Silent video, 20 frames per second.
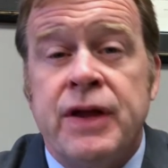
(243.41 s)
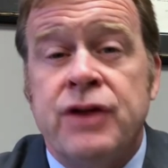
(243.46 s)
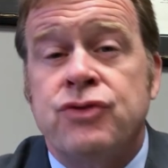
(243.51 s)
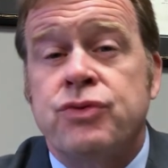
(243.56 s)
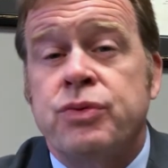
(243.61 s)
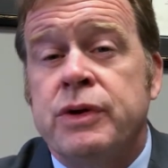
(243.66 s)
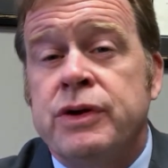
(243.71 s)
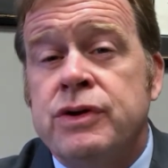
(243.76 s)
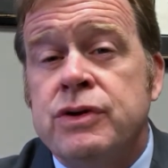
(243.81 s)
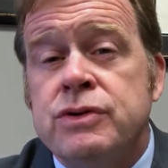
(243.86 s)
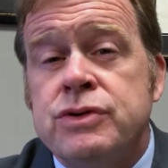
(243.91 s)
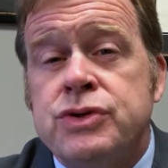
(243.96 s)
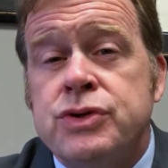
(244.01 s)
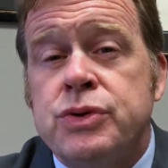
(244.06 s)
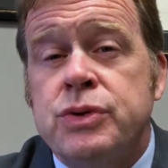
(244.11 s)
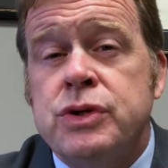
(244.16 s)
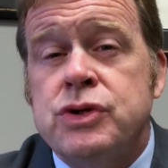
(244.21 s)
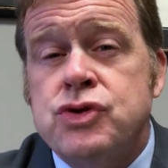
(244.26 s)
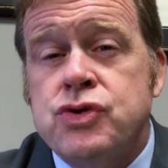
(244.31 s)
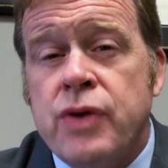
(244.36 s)
It's reduced
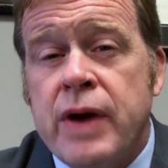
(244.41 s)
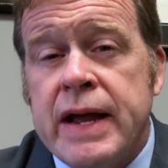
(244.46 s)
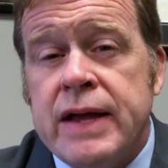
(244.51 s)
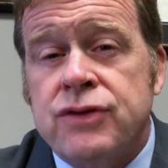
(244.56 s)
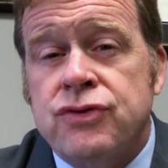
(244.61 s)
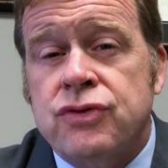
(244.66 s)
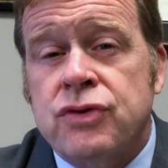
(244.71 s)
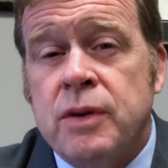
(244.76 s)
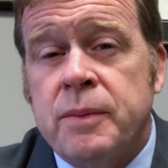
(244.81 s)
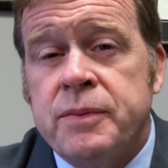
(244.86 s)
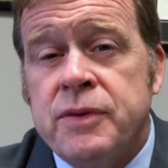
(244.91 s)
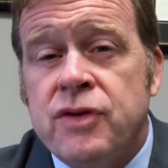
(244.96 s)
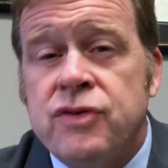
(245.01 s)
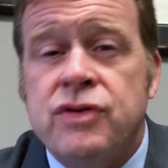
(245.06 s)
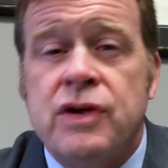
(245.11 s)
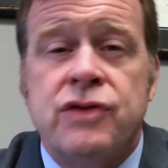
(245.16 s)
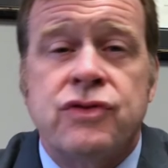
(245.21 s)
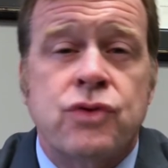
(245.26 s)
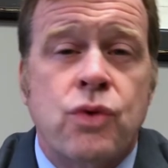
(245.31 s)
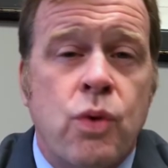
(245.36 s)
to a transcript that
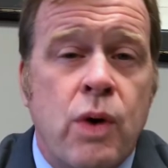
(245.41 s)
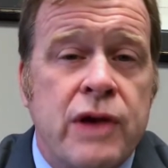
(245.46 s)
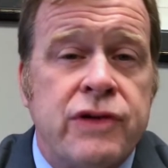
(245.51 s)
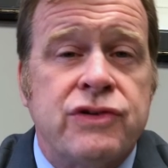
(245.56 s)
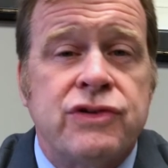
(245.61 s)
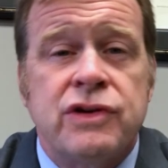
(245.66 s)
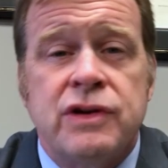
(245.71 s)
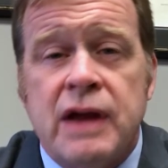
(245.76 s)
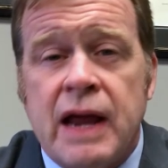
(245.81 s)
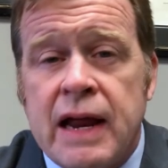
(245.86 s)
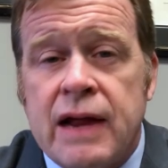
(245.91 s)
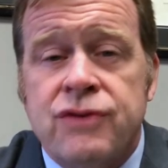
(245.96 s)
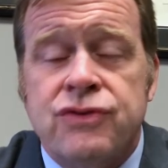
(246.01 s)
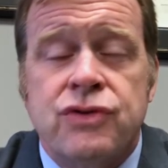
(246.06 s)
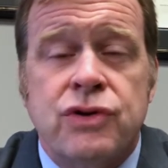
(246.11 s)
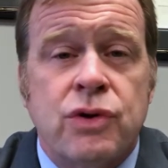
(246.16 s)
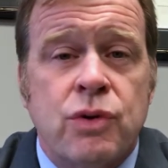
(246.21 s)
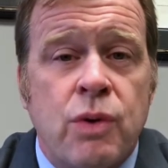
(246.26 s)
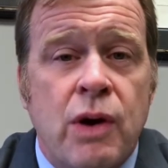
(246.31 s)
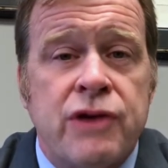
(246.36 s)
says question,
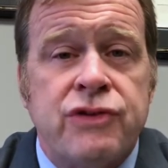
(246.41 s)
answer